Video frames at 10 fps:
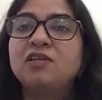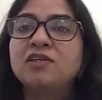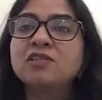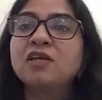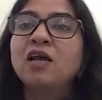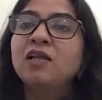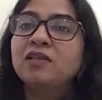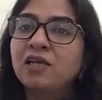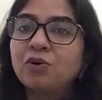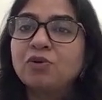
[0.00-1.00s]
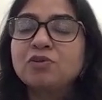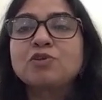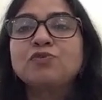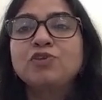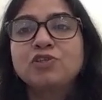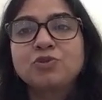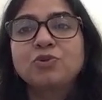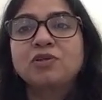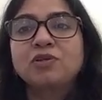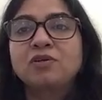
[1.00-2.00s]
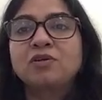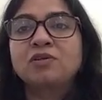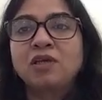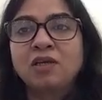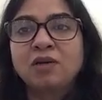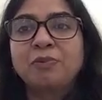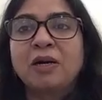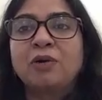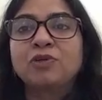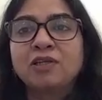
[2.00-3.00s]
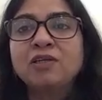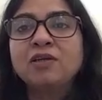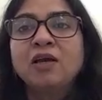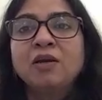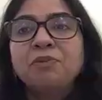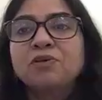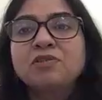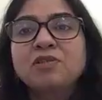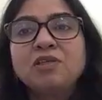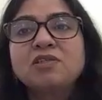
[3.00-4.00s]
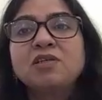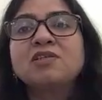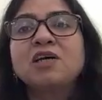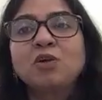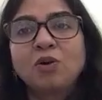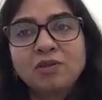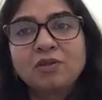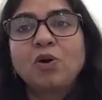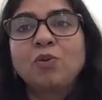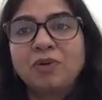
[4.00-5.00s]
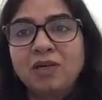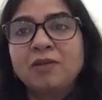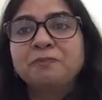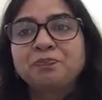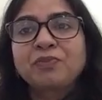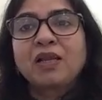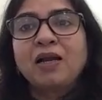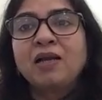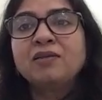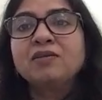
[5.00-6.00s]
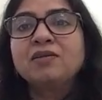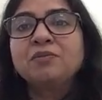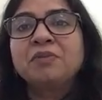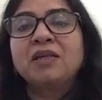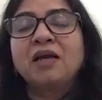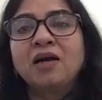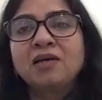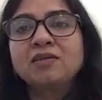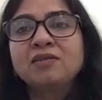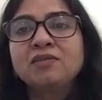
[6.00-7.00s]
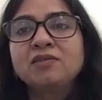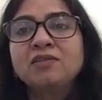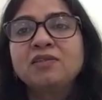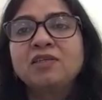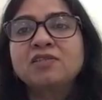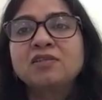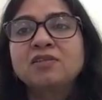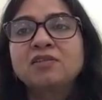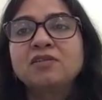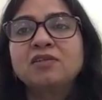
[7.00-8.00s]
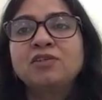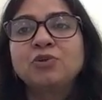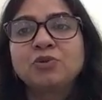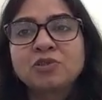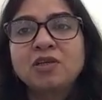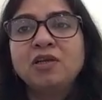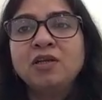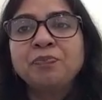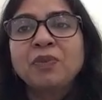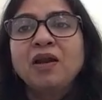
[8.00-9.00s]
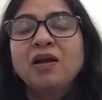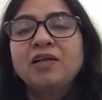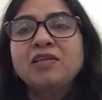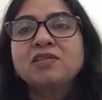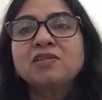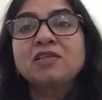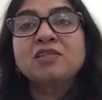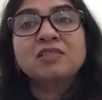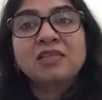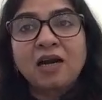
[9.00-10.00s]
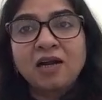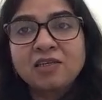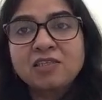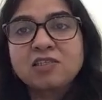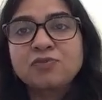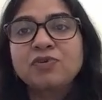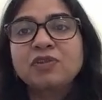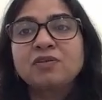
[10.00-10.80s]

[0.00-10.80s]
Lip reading: years, then also we should think about it, because these things are not normal. And menarche is usually, it starts with